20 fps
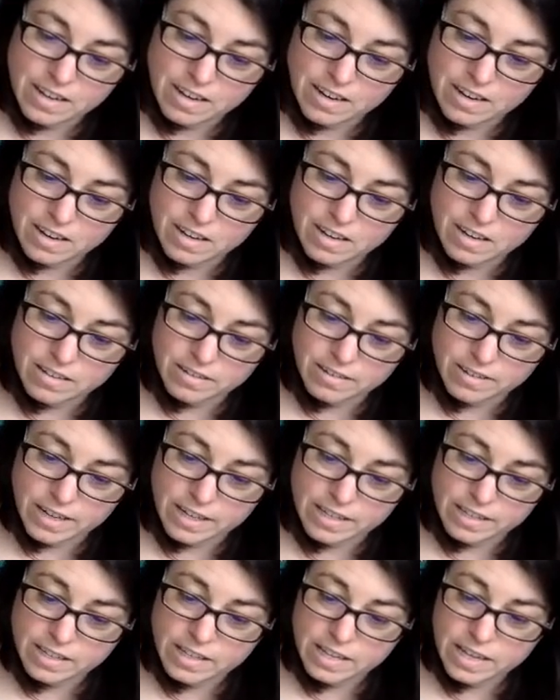All
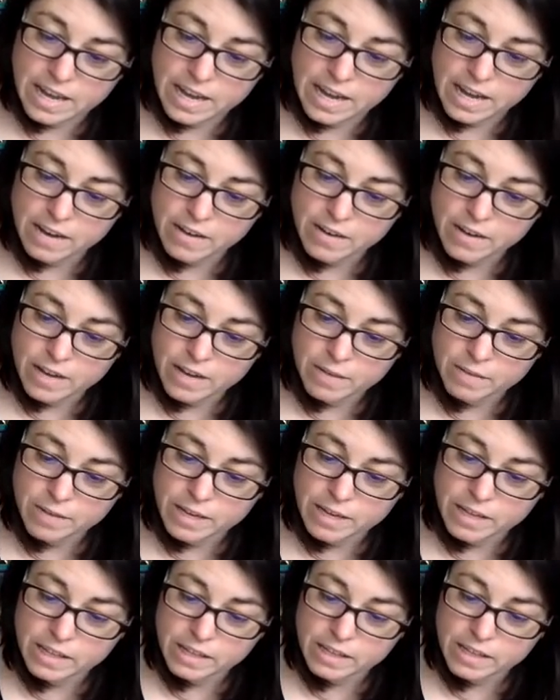right, now I'm
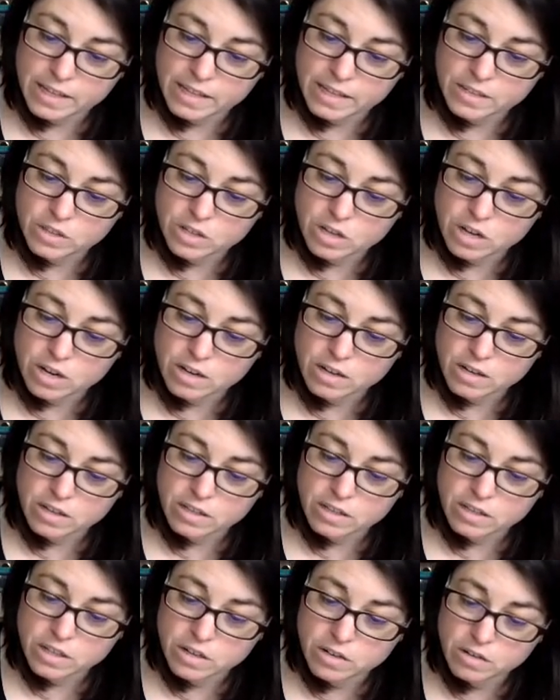getting that darker
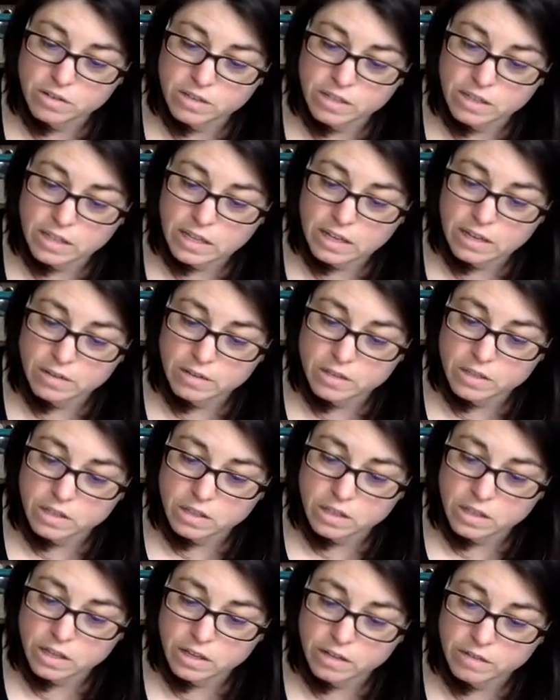tone that I was
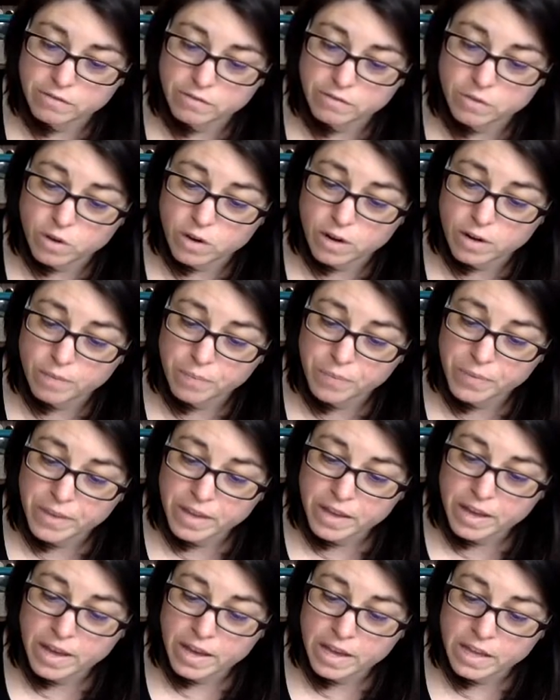looking for.
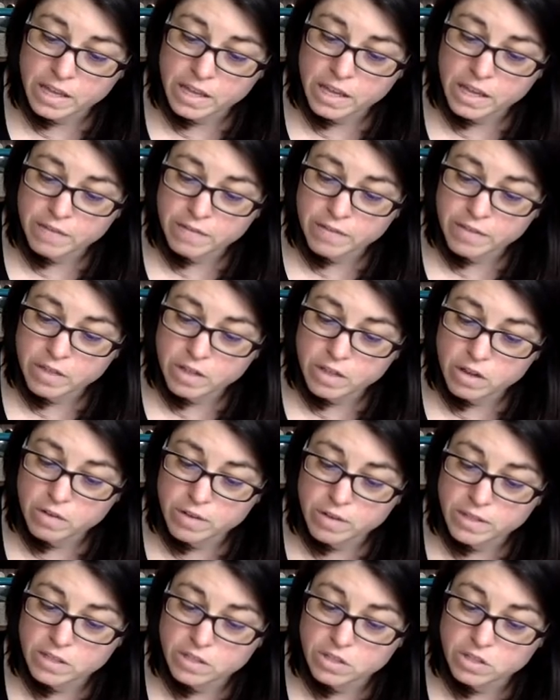And even though
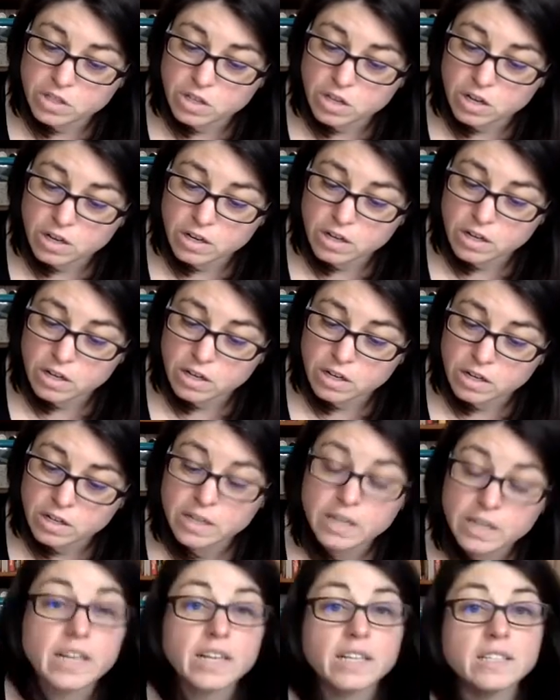it's darker,
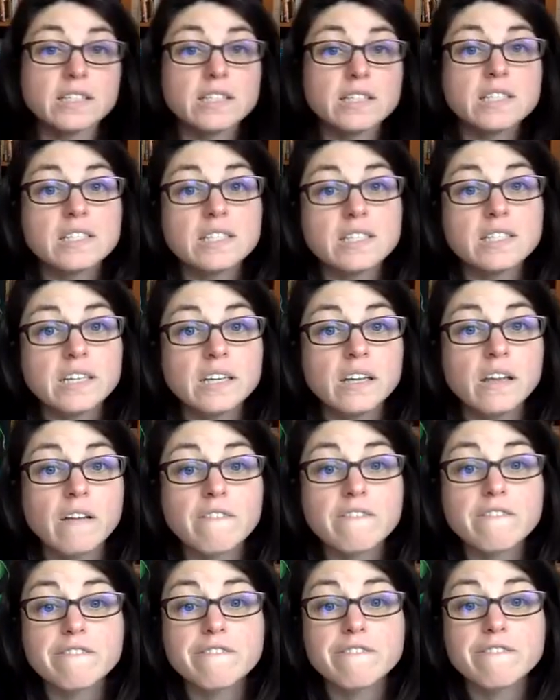it's still
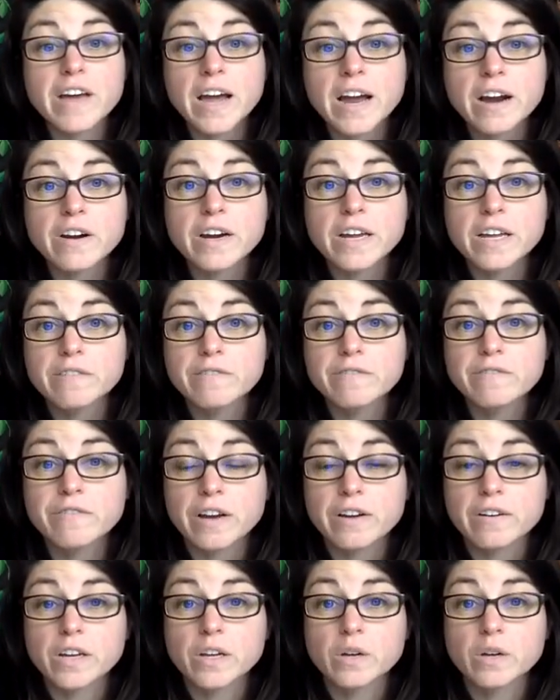very,
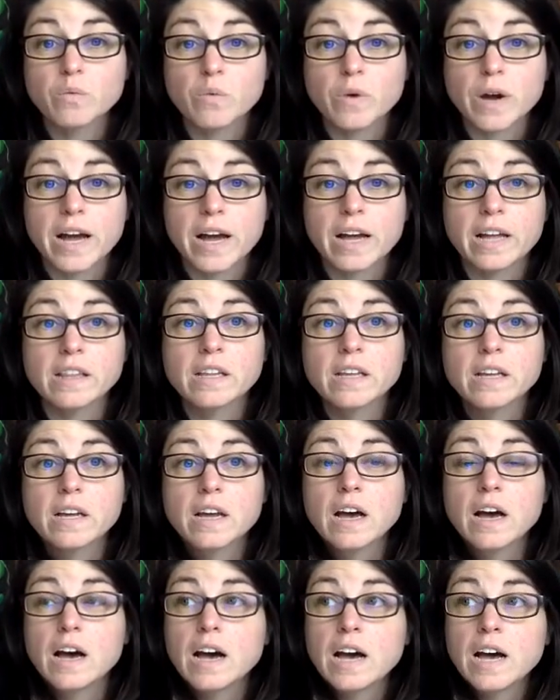very wet.
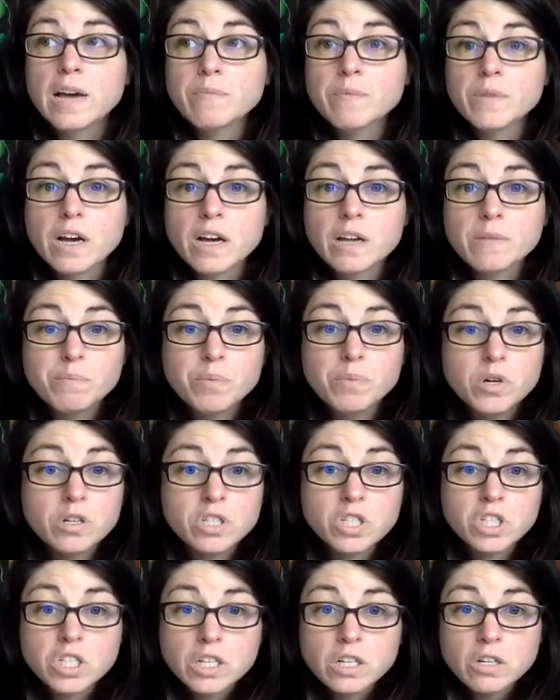I'm not
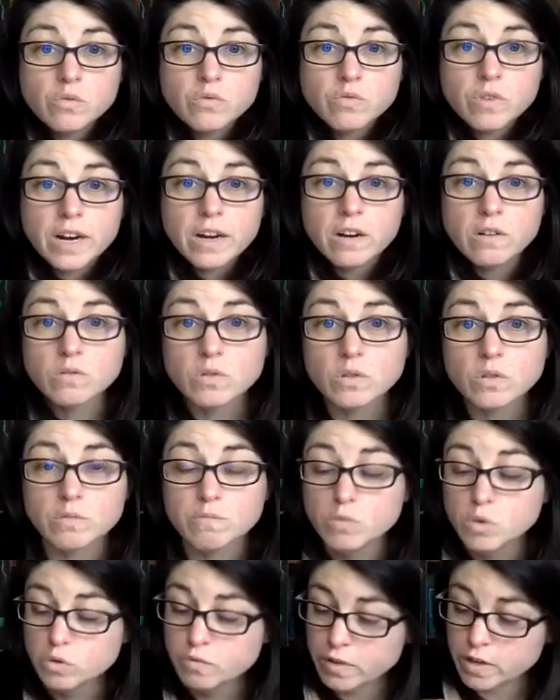pushing around or
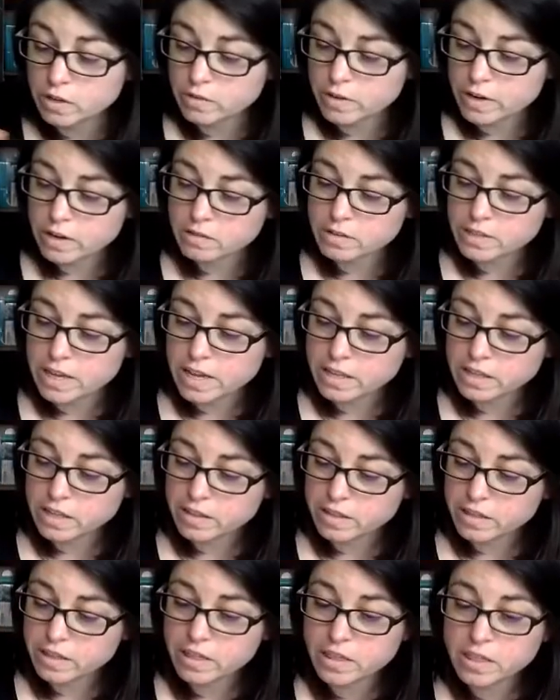moving around
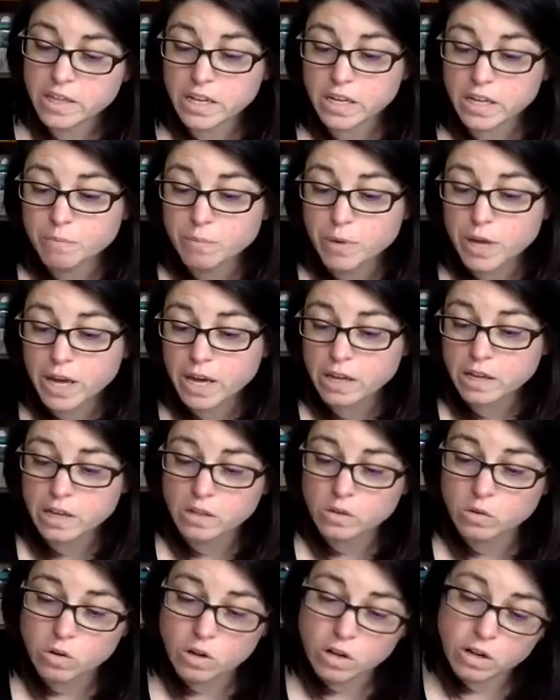any thick paint
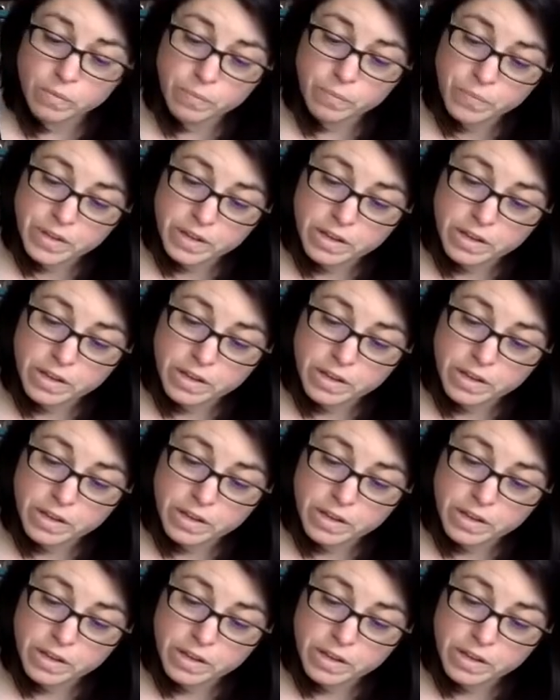at all.